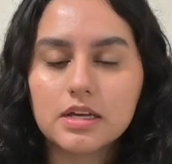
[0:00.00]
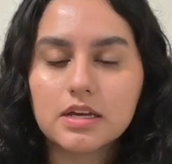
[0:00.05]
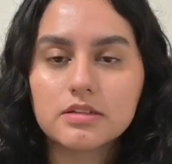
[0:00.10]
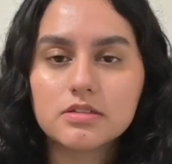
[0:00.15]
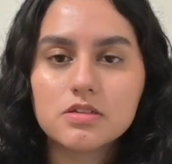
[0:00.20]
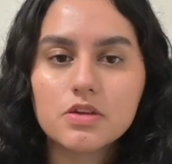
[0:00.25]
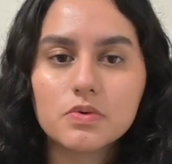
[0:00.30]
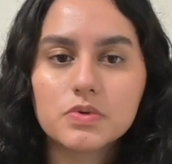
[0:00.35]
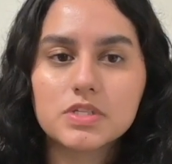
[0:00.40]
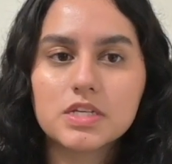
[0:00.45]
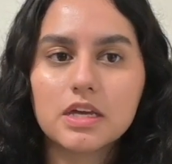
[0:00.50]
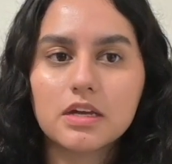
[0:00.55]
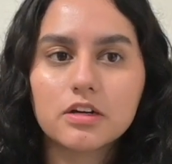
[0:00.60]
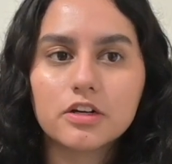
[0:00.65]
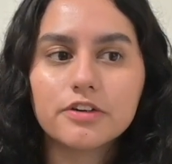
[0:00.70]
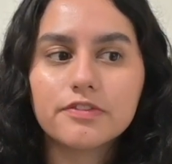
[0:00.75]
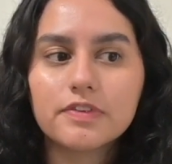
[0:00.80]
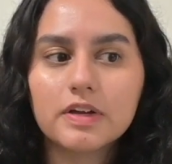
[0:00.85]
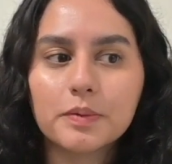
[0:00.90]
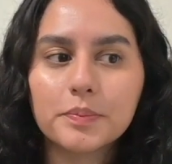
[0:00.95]
and so seeing
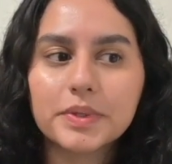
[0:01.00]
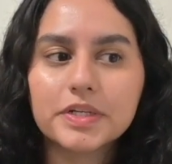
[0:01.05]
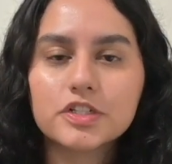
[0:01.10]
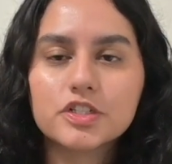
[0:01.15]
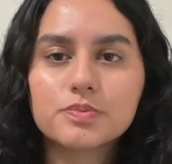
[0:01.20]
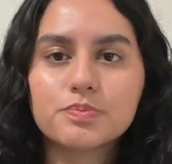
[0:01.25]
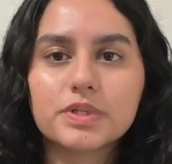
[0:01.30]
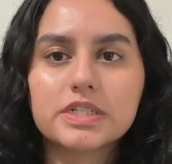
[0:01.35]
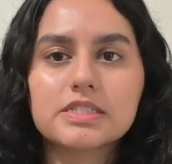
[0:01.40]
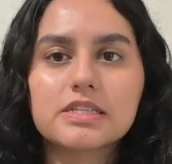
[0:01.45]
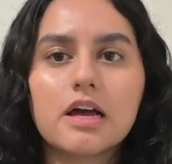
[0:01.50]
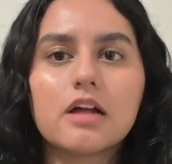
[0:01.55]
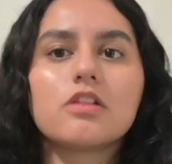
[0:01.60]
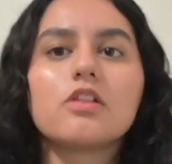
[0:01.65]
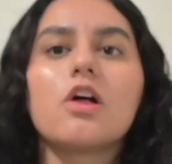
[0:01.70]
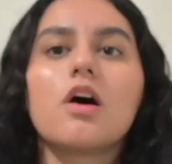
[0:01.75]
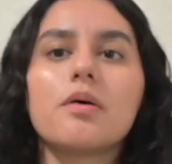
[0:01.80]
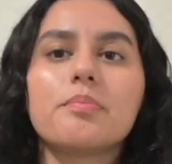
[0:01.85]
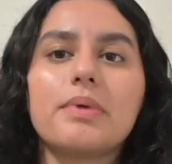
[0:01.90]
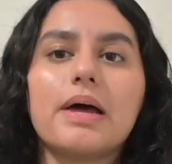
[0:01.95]
her family just brings a
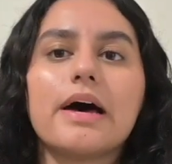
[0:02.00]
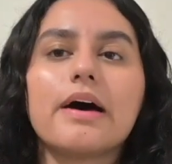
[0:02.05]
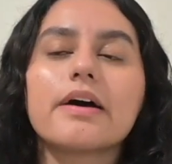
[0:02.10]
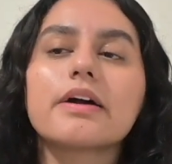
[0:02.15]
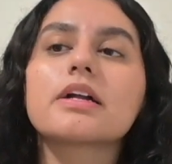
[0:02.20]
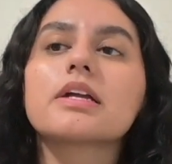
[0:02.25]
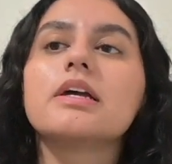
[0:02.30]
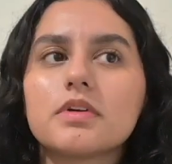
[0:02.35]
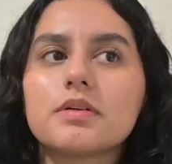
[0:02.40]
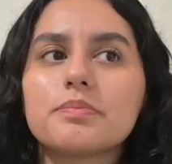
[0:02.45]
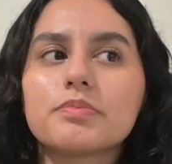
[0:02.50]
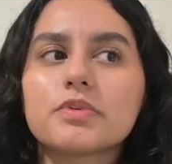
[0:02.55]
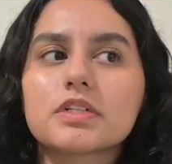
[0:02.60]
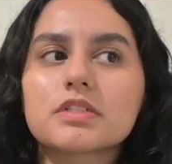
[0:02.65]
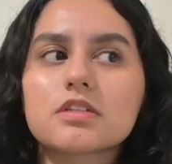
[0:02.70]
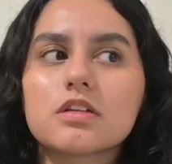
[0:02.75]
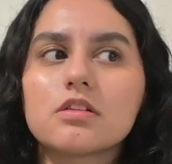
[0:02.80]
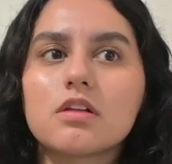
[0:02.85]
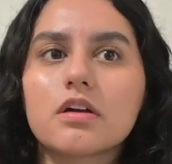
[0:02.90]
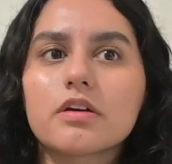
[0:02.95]
lot back. It
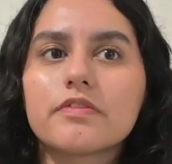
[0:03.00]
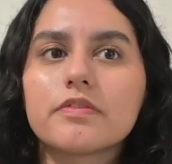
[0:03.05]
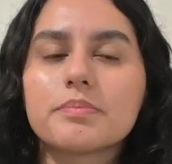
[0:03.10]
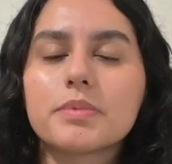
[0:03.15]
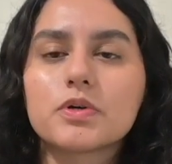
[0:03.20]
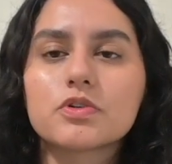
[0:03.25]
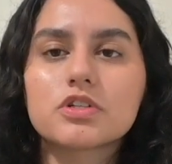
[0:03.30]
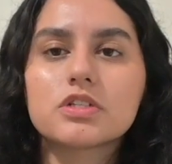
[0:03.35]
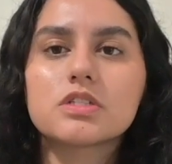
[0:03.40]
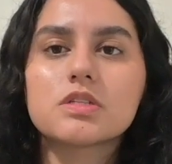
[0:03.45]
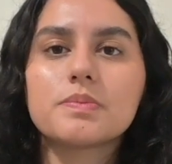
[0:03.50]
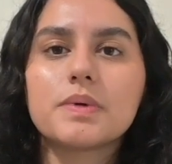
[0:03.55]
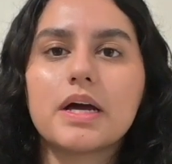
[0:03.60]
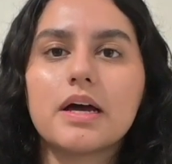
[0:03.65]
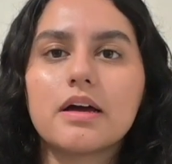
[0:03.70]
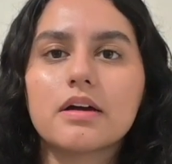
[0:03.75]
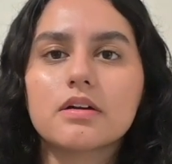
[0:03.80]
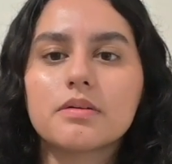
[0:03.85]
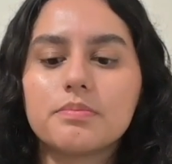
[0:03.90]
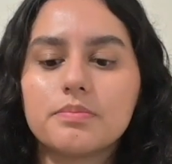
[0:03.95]
brings a lot of emotions
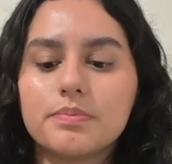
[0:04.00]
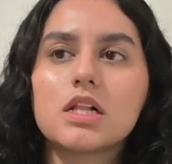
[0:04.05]
back.